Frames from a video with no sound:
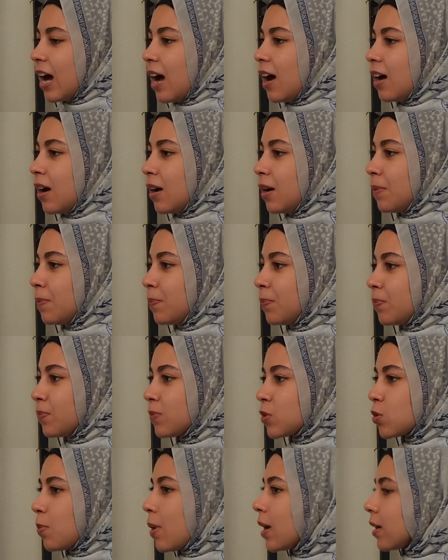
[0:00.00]

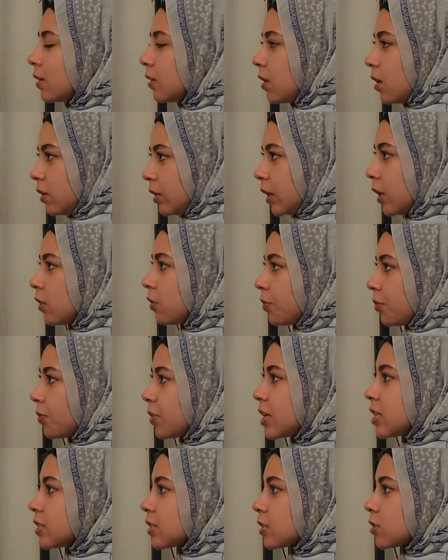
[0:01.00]
subhanAllah, like
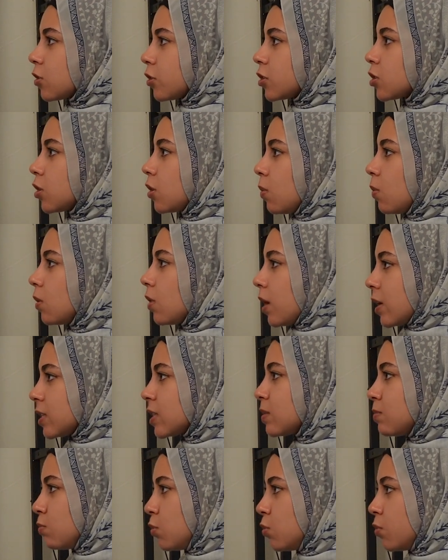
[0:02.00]
things start to go a lot
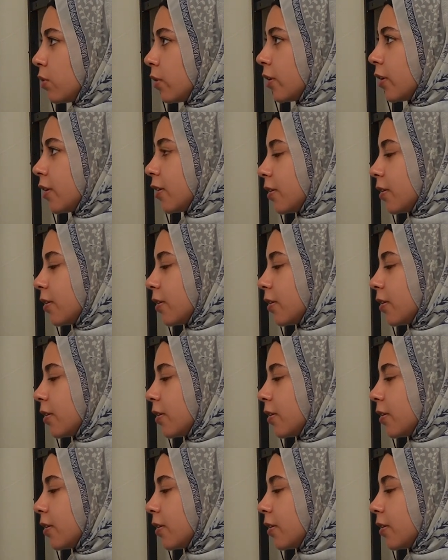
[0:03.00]
smoother.